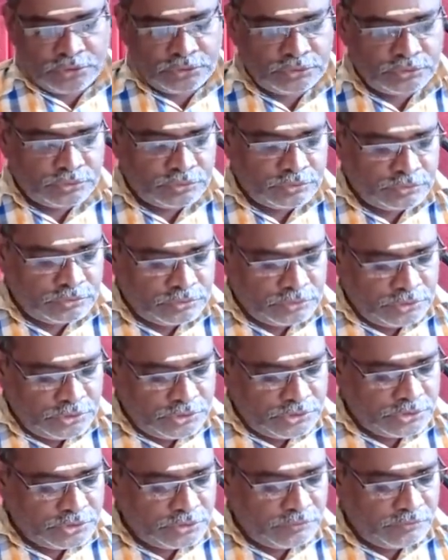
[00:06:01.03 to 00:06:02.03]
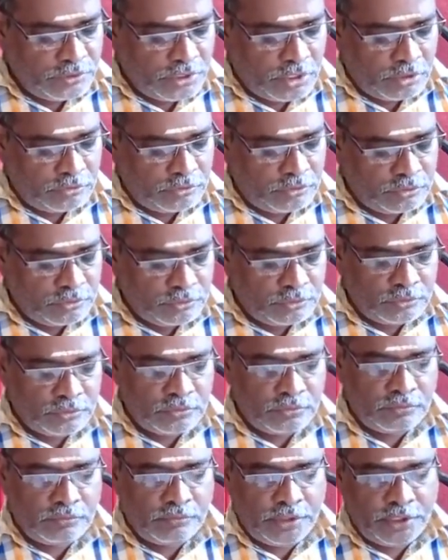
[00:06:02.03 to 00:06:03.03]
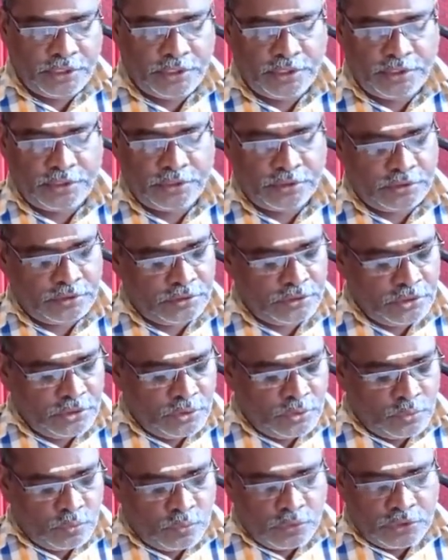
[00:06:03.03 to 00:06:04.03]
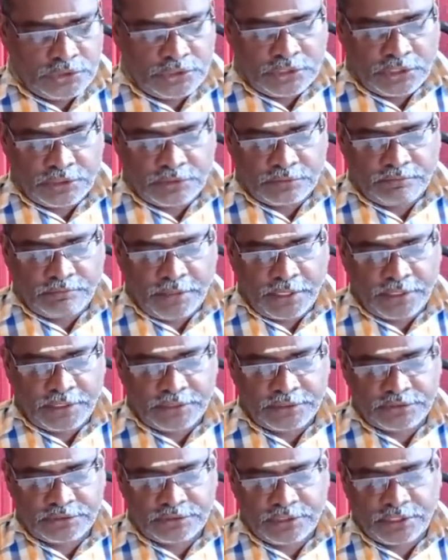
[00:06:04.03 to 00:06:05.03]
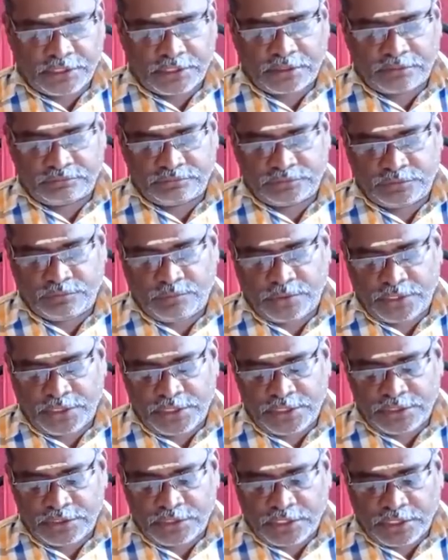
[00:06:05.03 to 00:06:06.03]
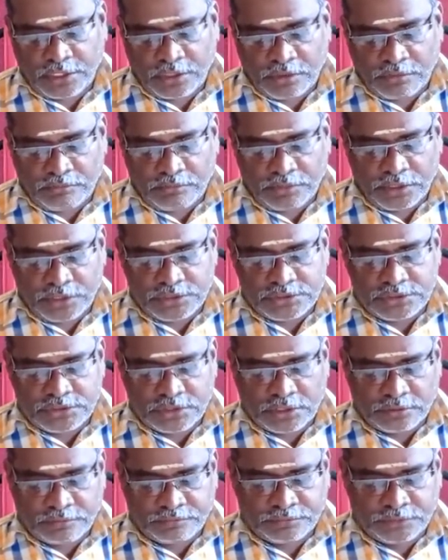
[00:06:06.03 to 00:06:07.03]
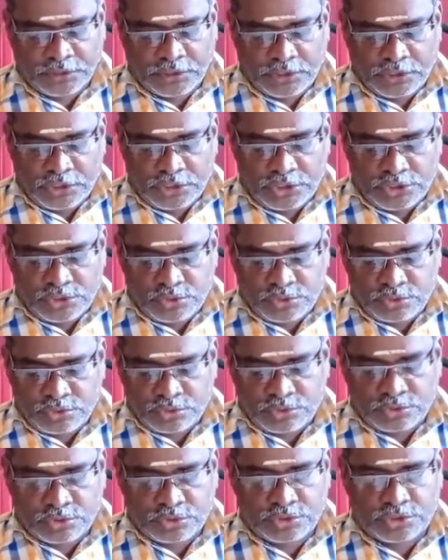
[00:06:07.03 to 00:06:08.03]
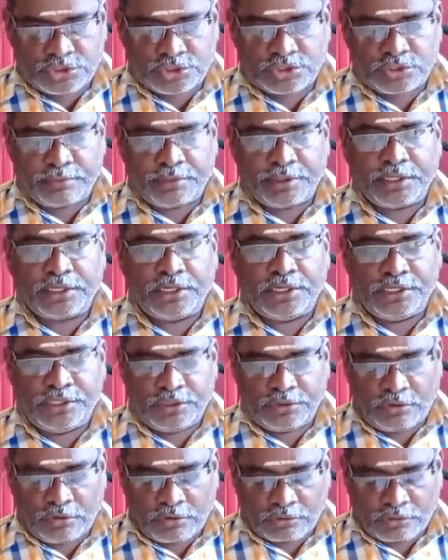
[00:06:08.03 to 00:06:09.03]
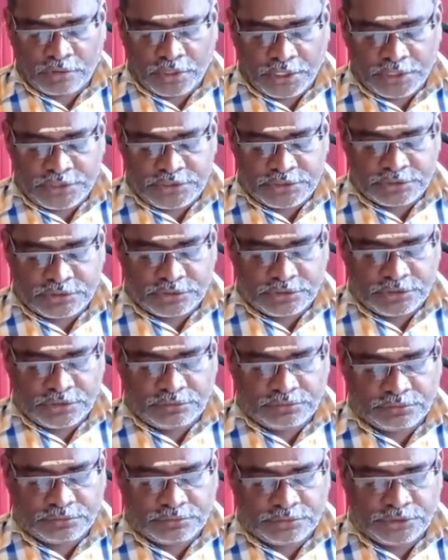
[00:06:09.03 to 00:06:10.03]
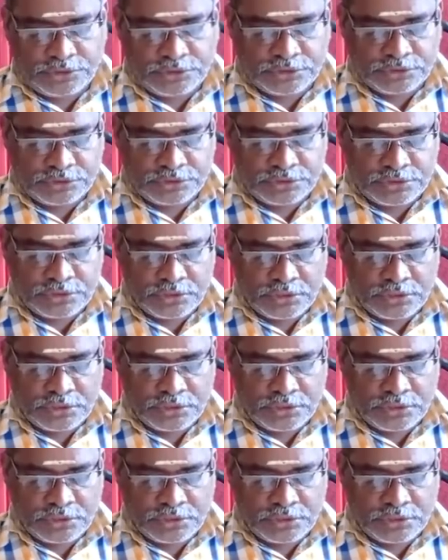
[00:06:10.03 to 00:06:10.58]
So this we have to make it. What is that matrix diagram? The matrix diagram is used to systematically organize the informations